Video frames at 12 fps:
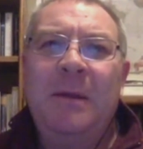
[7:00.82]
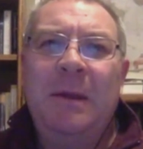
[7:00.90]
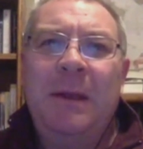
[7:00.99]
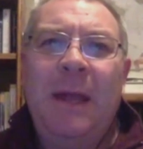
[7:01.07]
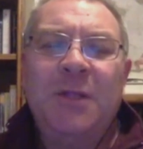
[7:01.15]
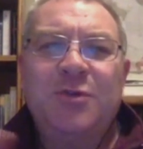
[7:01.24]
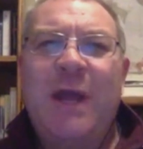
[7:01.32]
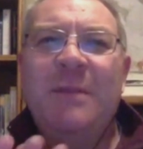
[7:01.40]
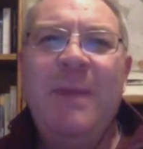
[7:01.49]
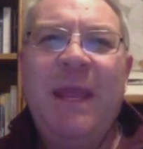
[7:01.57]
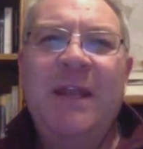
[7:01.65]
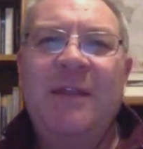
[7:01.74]
I tried to make
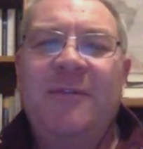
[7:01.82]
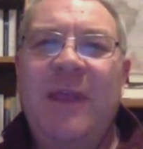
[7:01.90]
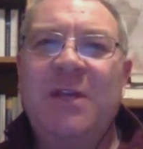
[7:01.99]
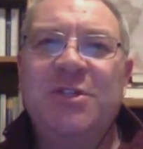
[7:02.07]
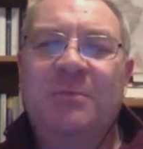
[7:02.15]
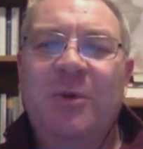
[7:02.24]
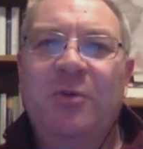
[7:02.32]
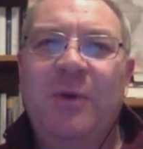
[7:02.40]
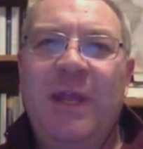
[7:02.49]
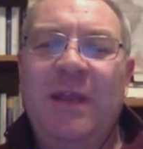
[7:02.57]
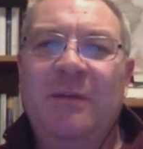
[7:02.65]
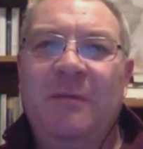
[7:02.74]
a distinction
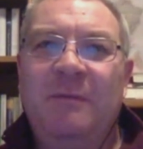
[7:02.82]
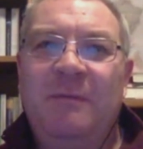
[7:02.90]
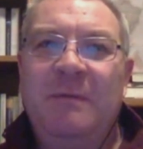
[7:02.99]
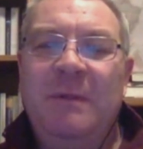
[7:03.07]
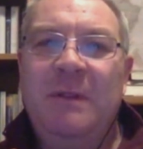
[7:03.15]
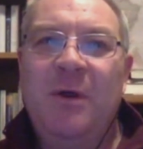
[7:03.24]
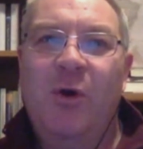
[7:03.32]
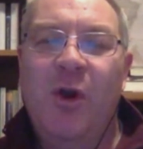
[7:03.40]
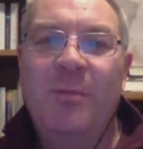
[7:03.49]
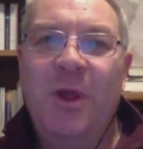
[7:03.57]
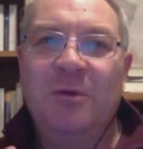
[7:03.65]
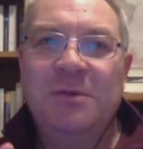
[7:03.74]
between the
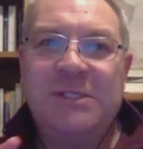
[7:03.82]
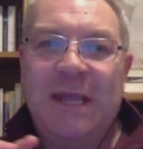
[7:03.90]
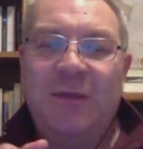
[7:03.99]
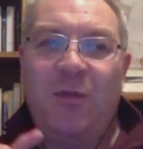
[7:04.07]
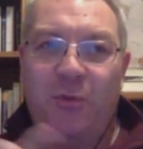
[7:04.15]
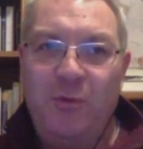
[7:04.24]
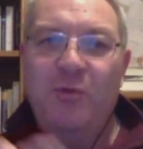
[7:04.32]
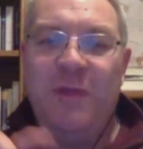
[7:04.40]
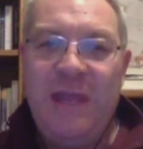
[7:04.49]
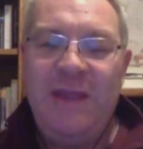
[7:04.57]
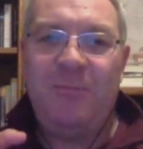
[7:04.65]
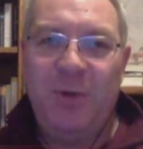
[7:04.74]
hormones through
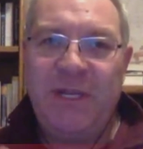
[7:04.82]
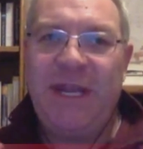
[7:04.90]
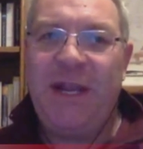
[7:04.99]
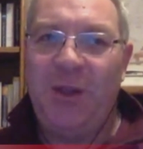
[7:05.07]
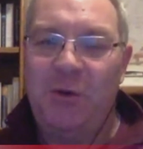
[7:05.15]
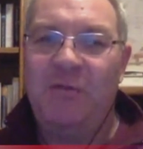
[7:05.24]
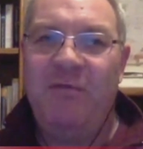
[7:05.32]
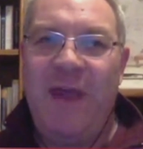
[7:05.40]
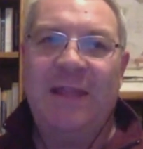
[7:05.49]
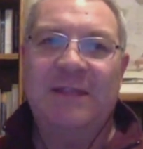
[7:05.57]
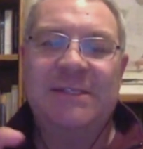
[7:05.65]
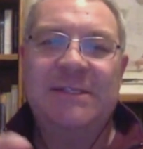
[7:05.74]
these particular
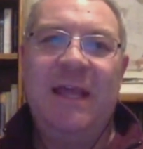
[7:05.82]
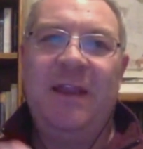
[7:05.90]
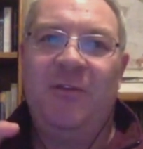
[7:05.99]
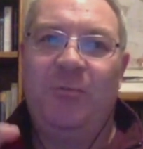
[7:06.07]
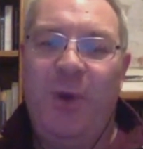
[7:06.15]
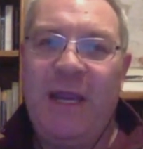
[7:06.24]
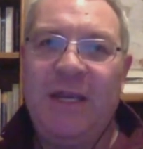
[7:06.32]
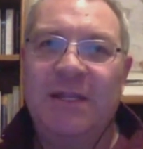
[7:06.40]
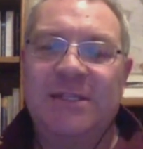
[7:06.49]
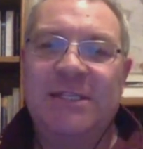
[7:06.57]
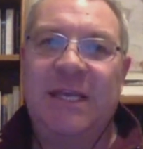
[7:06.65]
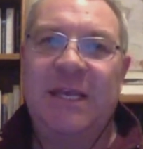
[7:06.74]
events, that is
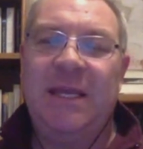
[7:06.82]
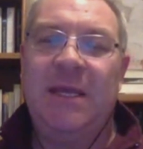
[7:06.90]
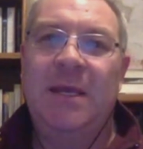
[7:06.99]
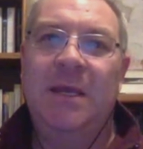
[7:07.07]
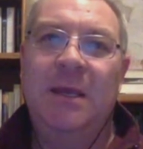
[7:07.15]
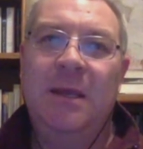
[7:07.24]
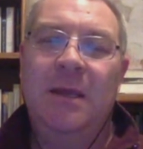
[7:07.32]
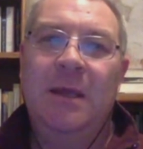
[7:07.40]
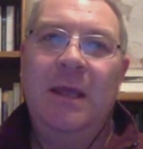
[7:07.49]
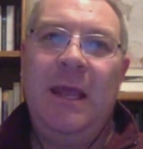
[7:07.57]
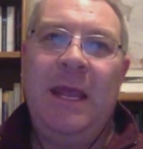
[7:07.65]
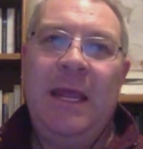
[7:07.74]
pregnancy
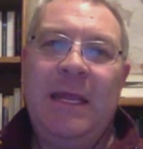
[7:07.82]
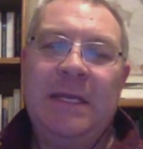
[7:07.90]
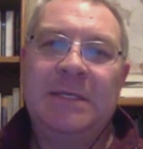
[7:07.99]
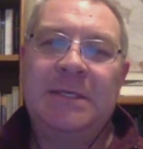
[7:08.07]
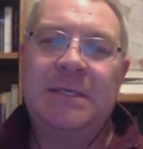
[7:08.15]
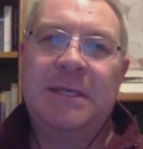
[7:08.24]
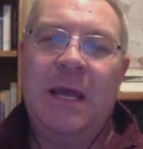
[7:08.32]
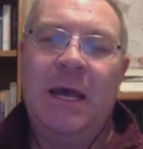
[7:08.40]
and